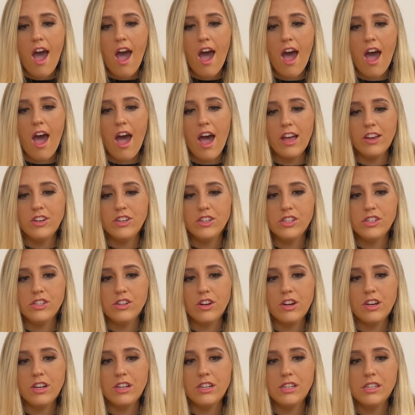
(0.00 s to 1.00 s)
I just
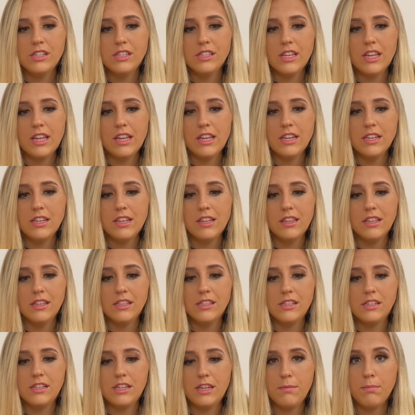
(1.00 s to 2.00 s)
started to sink into
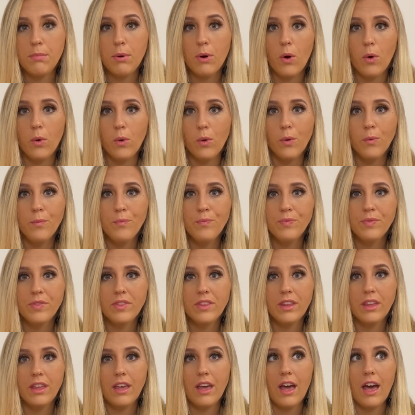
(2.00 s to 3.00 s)
this deep hole.
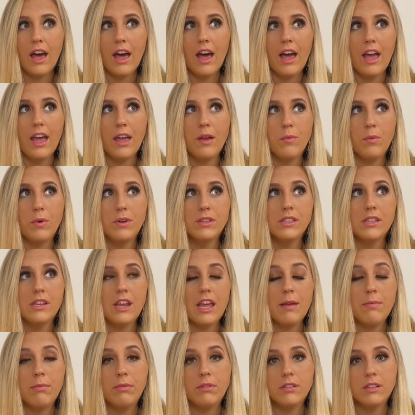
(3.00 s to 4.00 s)
I wasn't
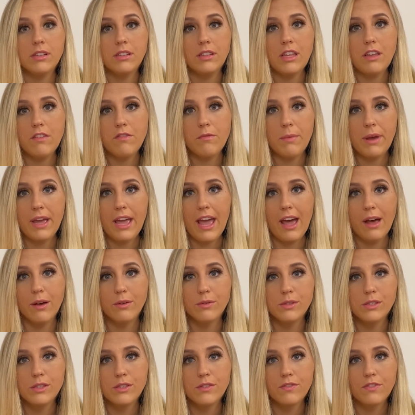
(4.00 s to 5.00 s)
able to leave my
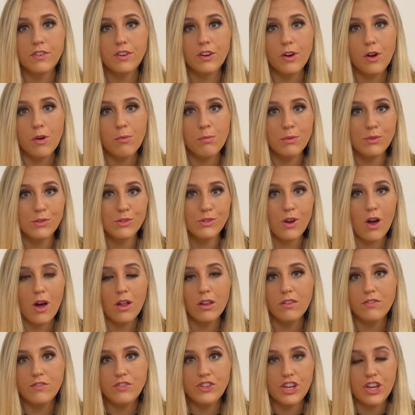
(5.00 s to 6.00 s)
house for almost
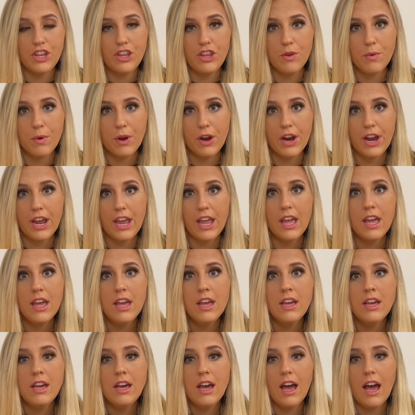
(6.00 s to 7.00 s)
all of January.
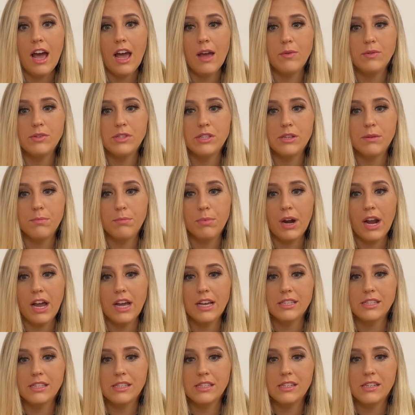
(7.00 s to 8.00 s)
I was
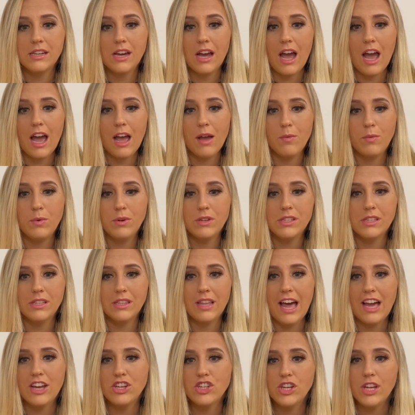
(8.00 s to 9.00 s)
depressed. I was
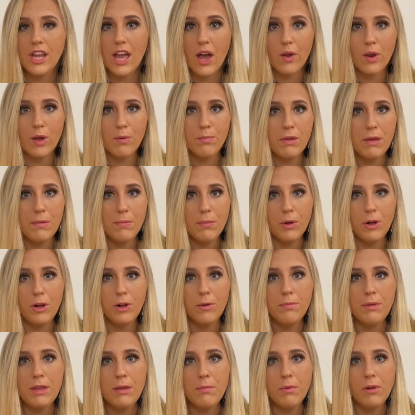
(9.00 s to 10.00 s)
lashing out at
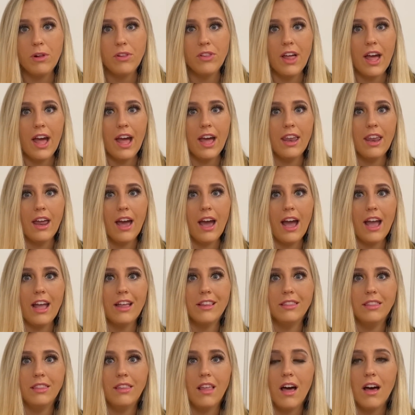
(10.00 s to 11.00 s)
people that
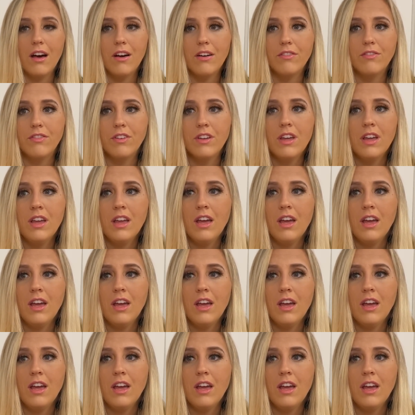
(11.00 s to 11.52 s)
I love.